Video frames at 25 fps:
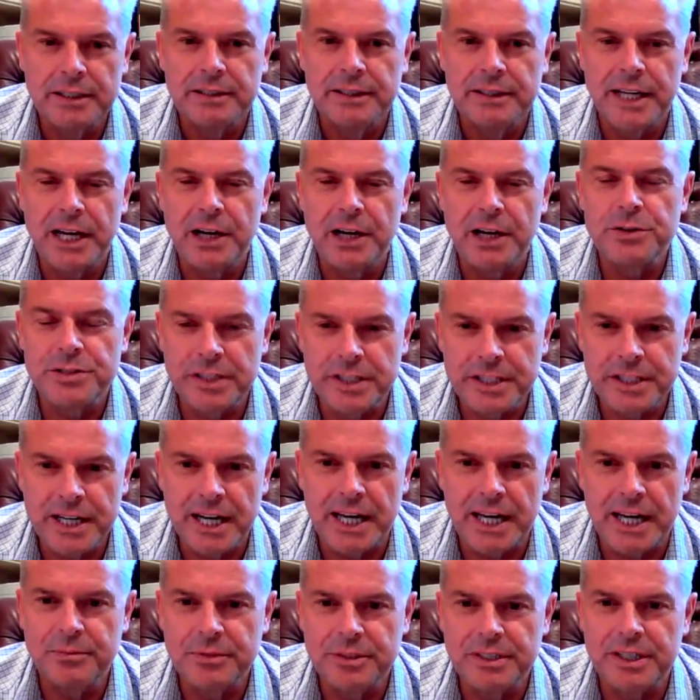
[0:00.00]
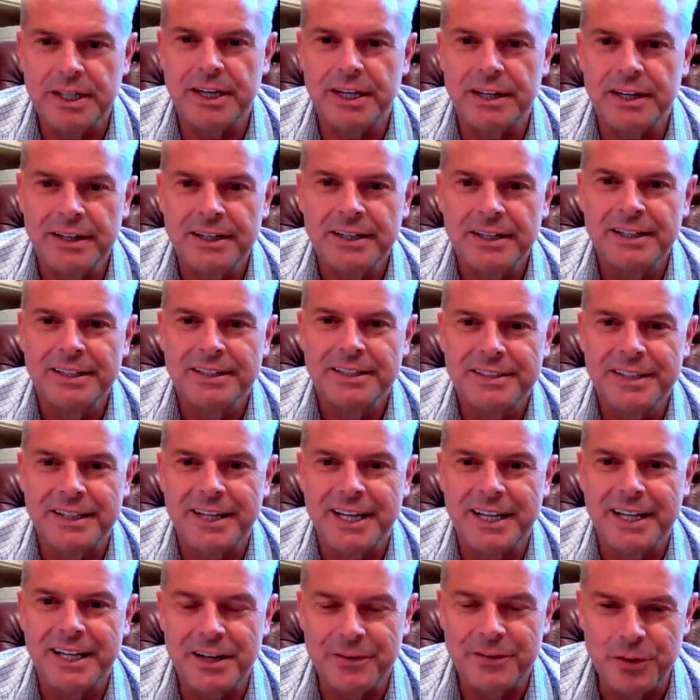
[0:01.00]
Now's the time to
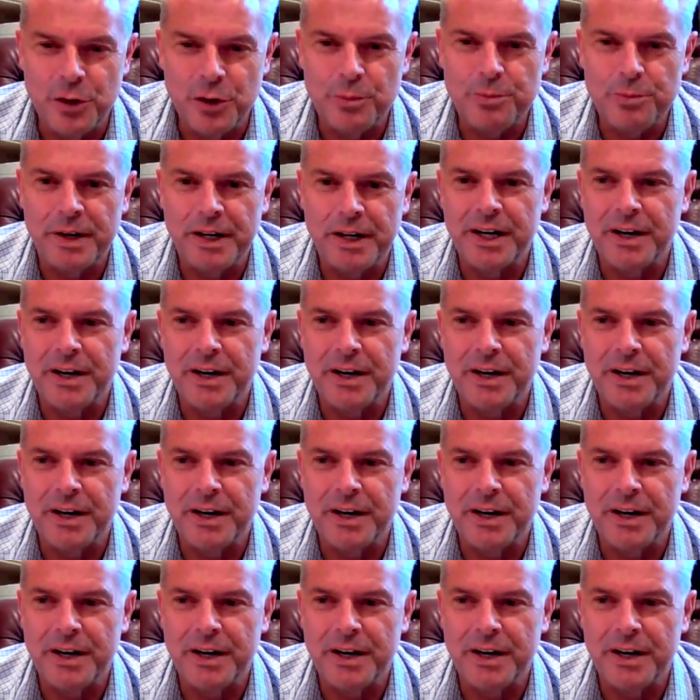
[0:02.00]
kind of open